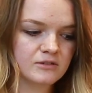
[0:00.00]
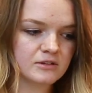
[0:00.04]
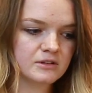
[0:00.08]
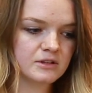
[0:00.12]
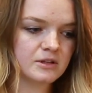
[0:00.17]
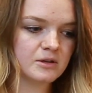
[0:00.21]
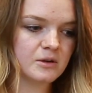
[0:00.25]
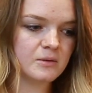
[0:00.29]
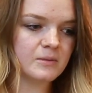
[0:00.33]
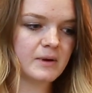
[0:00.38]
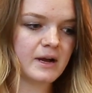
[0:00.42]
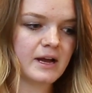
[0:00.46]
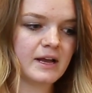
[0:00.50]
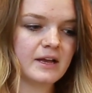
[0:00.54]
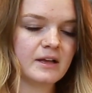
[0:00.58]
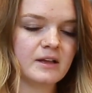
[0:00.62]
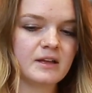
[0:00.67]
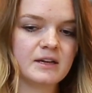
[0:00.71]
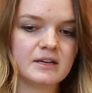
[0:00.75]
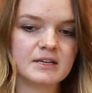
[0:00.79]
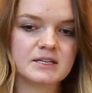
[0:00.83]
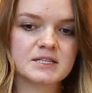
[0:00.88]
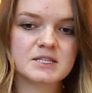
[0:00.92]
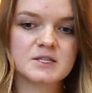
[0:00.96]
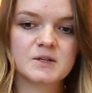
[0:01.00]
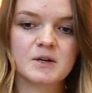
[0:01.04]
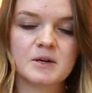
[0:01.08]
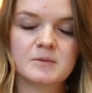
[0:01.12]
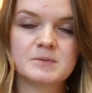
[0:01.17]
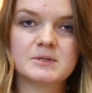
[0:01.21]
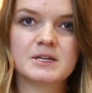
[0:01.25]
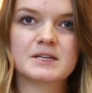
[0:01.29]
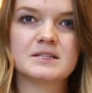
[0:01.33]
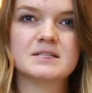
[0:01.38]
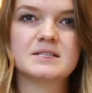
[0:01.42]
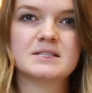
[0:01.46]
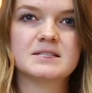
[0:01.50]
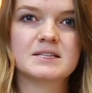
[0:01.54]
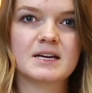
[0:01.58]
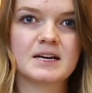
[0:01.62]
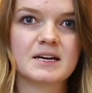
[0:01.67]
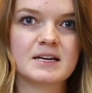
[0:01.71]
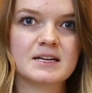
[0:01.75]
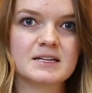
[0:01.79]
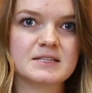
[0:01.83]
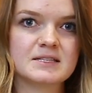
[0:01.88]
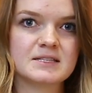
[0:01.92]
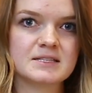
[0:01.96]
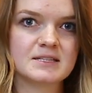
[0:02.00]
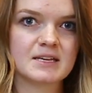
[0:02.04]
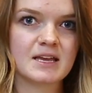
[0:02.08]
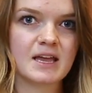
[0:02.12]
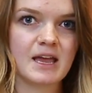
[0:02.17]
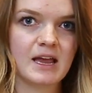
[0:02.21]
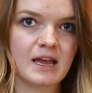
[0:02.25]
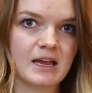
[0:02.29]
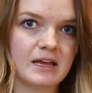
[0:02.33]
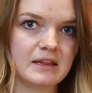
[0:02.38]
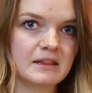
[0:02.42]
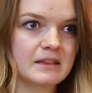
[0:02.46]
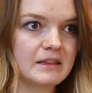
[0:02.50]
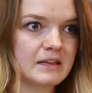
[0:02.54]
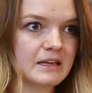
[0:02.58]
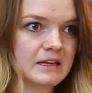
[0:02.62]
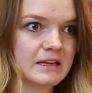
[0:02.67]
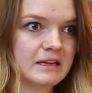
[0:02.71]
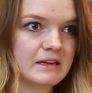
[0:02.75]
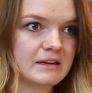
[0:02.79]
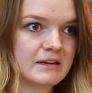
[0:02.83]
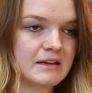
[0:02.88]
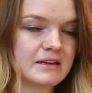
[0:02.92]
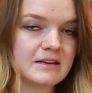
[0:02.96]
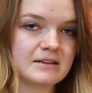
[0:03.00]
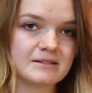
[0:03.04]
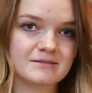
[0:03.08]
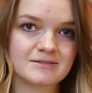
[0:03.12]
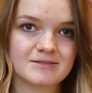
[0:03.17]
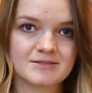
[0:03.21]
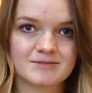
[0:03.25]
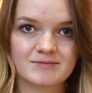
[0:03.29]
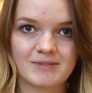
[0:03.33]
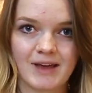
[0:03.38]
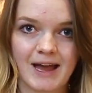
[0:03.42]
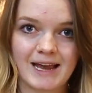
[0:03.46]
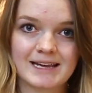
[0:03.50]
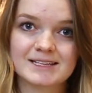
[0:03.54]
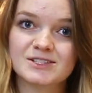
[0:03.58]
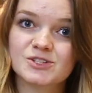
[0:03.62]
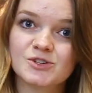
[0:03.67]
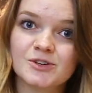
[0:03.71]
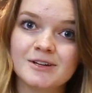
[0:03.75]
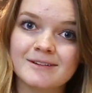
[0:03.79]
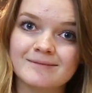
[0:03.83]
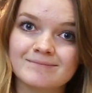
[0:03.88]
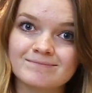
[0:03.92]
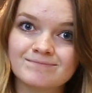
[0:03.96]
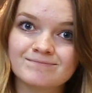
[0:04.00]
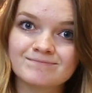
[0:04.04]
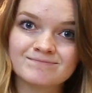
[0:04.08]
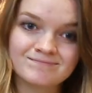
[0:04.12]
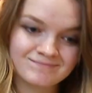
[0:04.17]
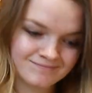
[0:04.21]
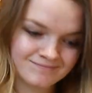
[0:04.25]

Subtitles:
for a little while, and I scrape down the sides, and then it's ice cream.